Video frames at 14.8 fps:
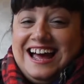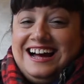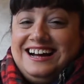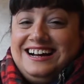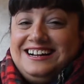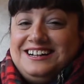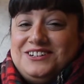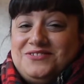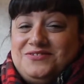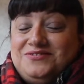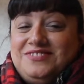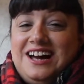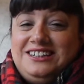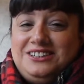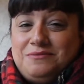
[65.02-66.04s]

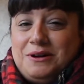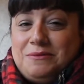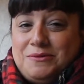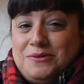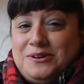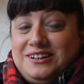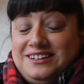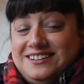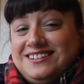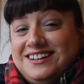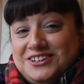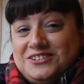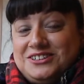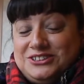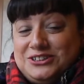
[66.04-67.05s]
I just made up a word. Yes, I
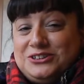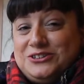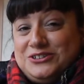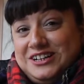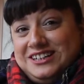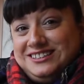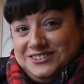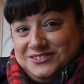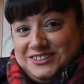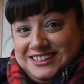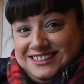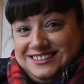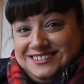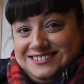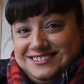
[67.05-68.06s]
know. It shows
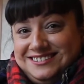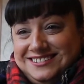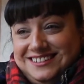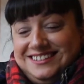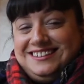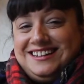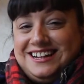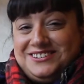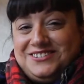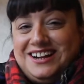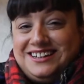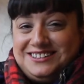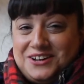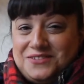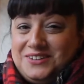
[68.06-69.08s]
creativity. That's what
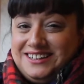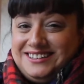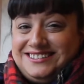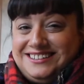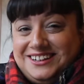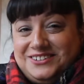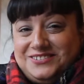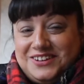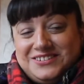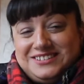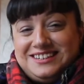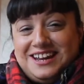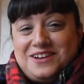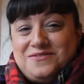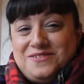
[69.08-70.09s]
I tell myself
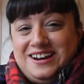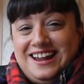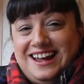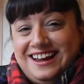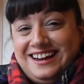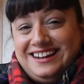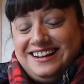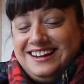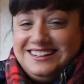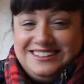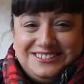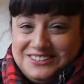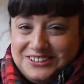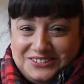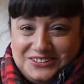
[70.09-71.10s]
every time when
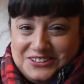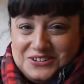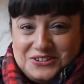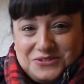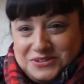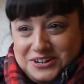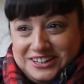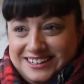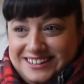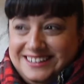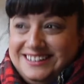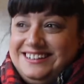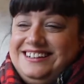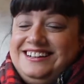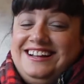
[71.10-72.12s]
I don't know a word.
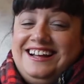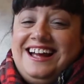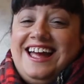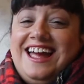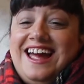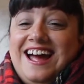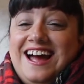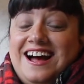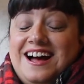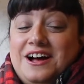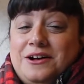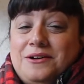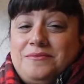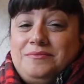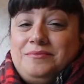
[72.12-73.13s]

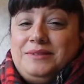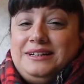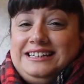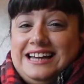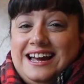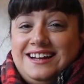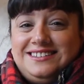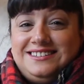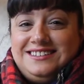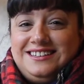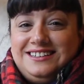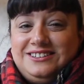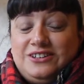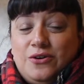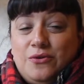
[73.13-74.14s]
But yes,
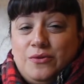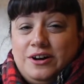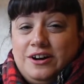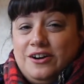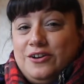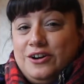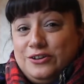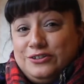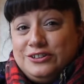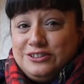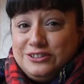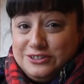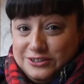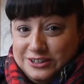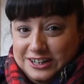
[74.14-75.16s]
so we are going to go to
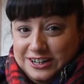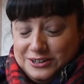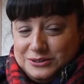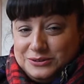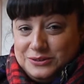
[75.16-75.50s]
the studio.